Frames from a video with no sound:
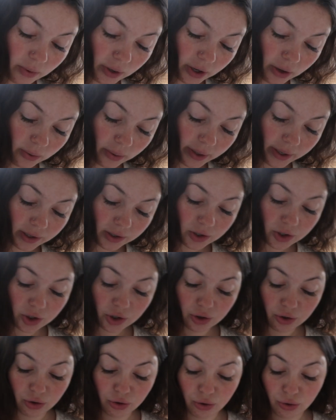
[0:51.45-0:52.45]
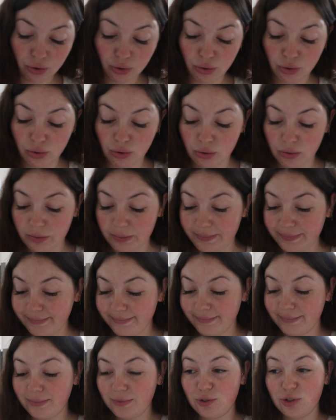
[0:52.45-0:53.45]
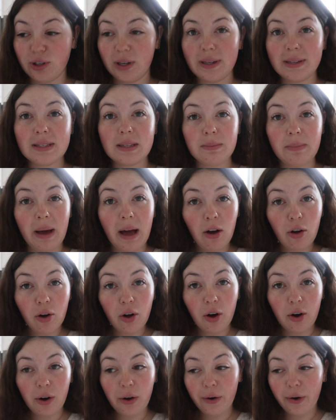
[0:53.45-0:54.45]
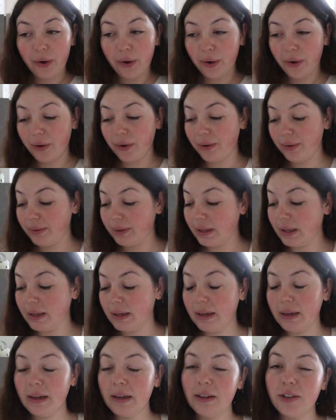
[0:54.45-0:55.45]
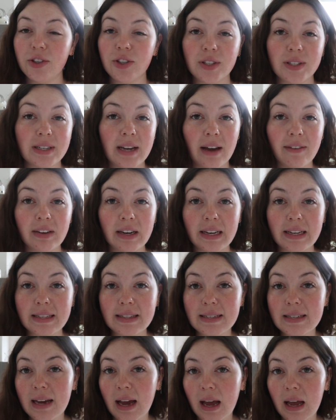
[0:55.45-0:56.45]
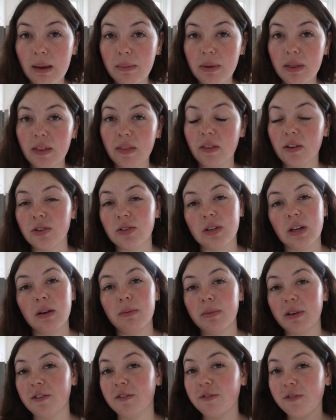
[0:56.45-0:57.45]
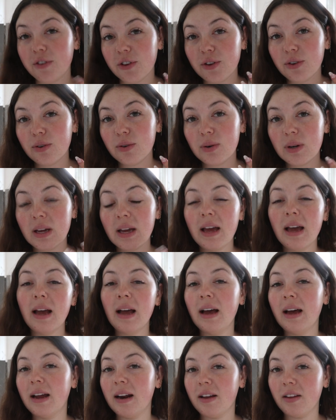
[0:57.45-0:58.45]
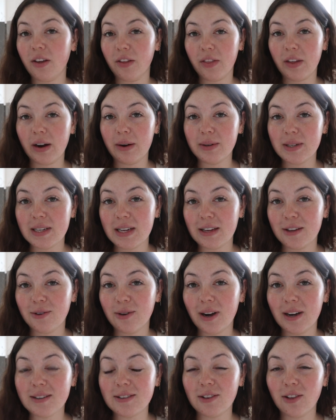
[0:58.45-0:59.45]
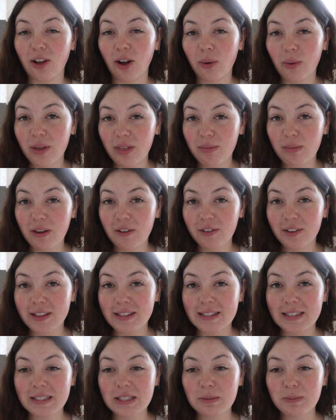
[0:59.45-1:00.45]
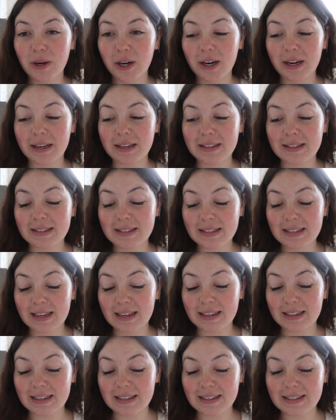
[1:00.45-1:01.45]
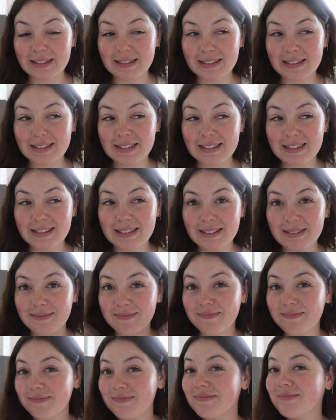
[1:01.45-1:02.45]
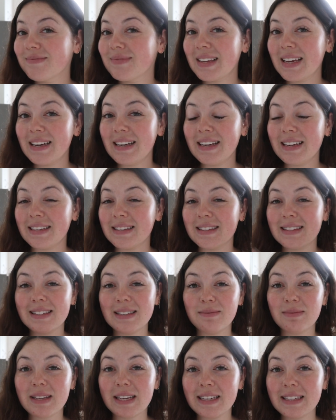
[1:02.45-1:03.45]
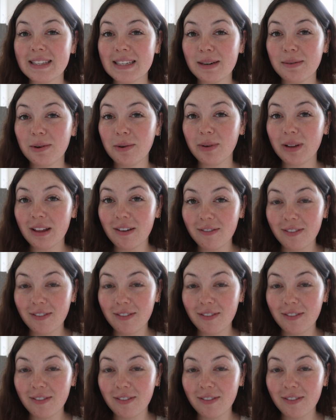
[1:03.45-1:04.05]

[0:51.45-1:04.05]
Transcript: We're going to drink some alcohol, just have a nice time. I think there's gonna be food. And I thought that I would take you guys along with me for this experience because it seems like it's gonna be really